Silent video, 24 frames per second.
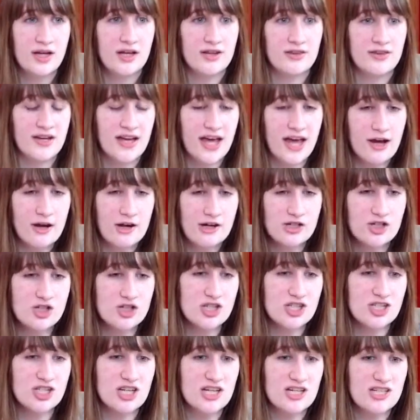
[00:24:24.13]
The
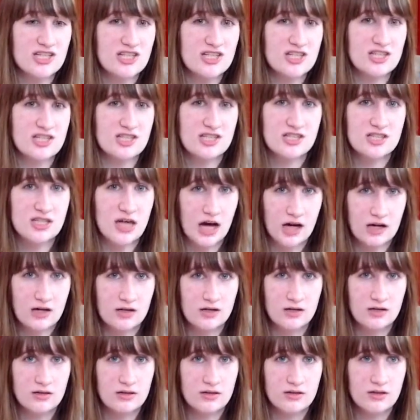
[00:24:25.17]
characters suck,
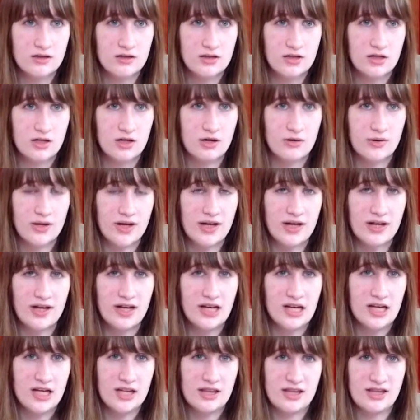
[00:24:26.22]
okay?
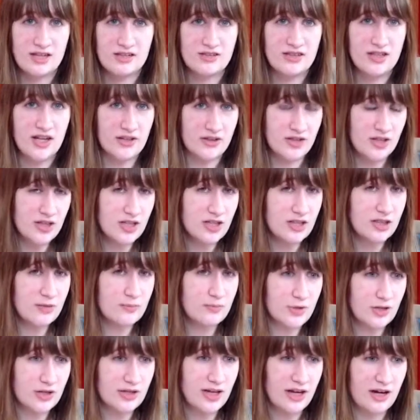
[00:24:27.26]
They are nothing like the
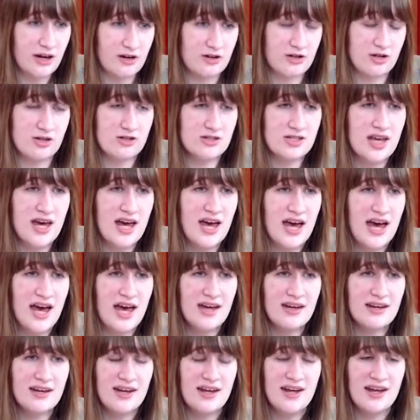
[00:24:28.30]
book characters,
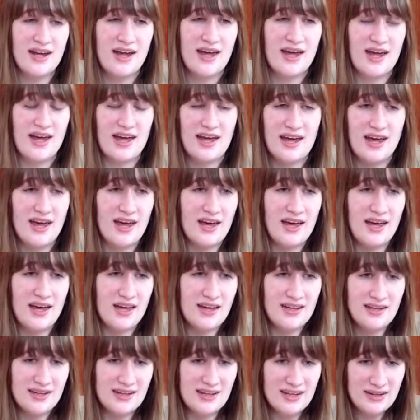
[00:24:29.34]
and
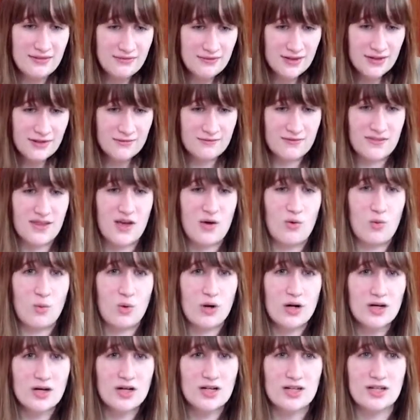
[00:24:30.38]
even if they
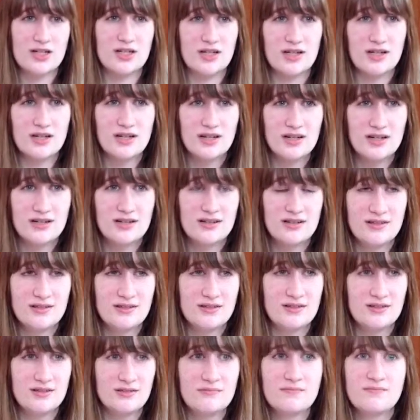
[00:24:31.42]
were,
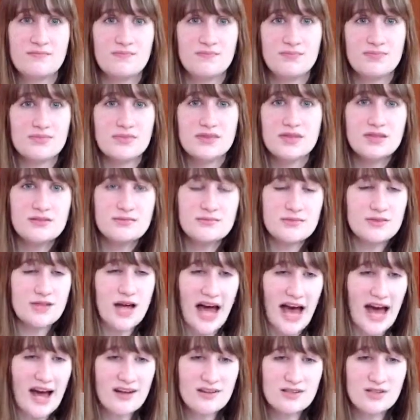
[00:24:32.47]
the
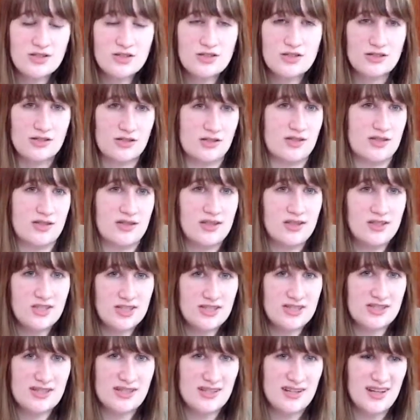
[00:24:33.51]
actors,
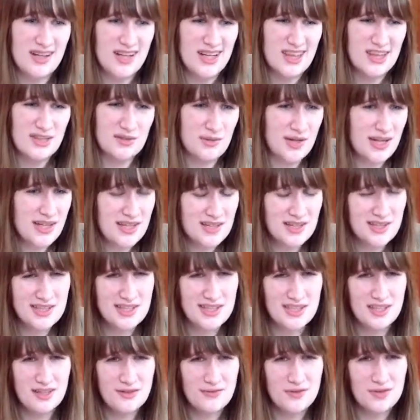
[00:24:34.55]
the way they
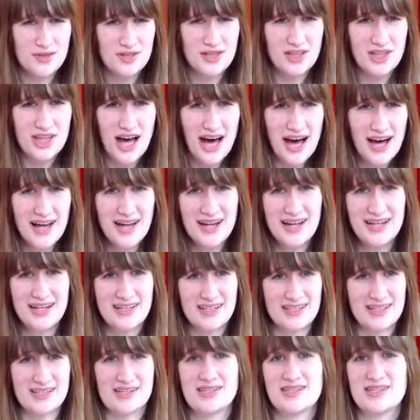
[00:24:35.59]
deliver the
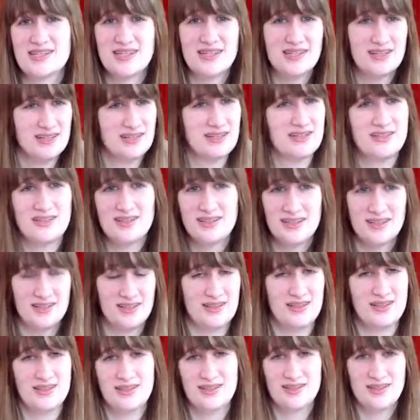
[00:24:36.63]
lines,
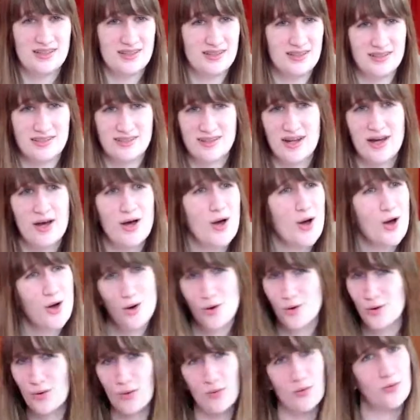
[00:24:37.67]

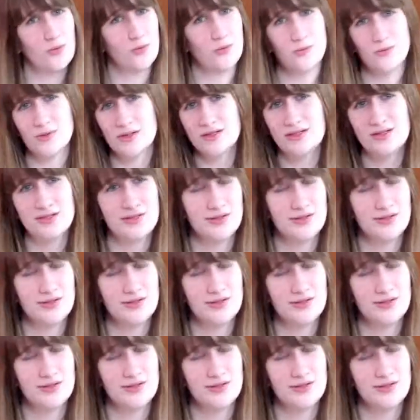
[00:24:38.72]
no.